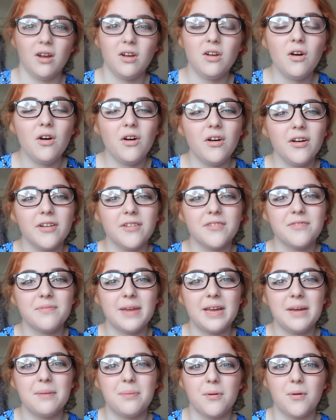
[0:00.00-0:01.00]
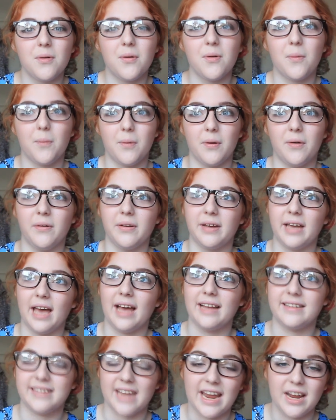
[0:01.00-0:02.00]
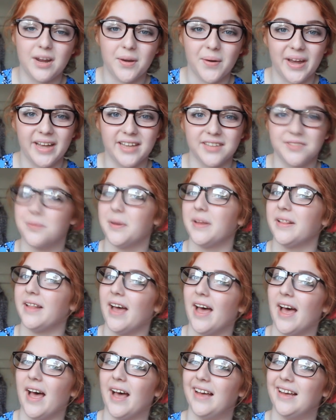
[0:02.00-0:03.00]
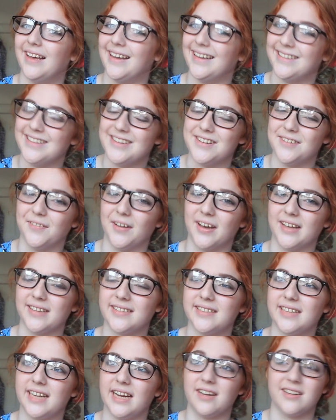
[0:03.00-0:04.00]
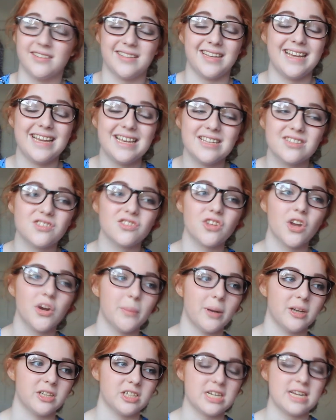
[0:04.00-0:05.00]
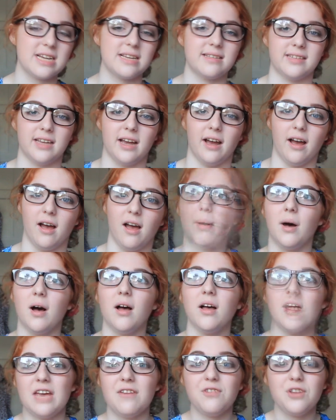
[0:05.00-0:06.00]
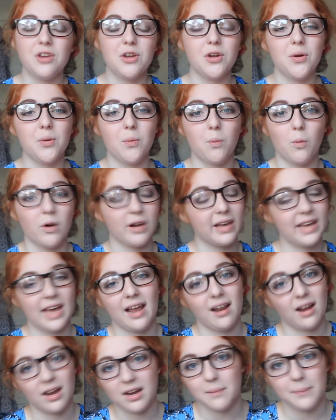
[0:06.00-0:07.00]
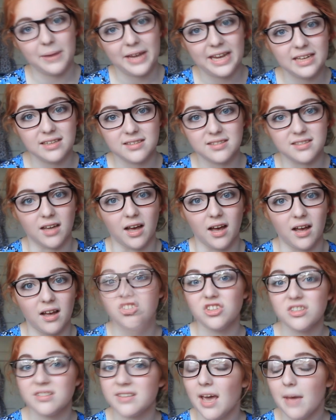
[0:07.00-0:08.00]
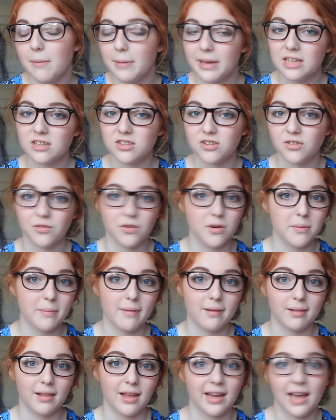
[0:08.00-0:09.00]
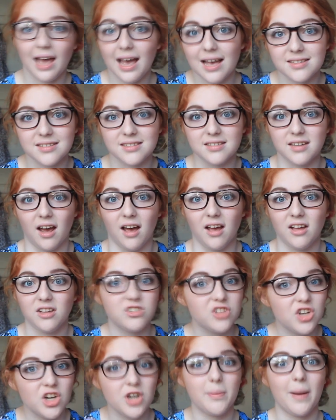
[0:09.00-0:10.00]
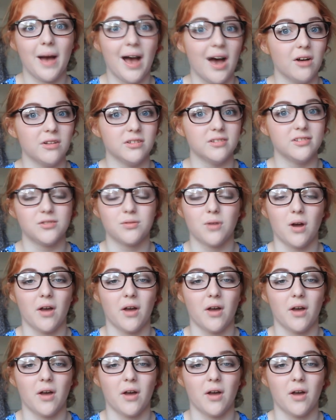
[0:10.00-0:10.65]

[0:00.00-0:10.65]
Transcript: a lot of people will get takeaways when they're at university because it is so much easier, but if you want to get a pizza, just get a pizza from Asda, £2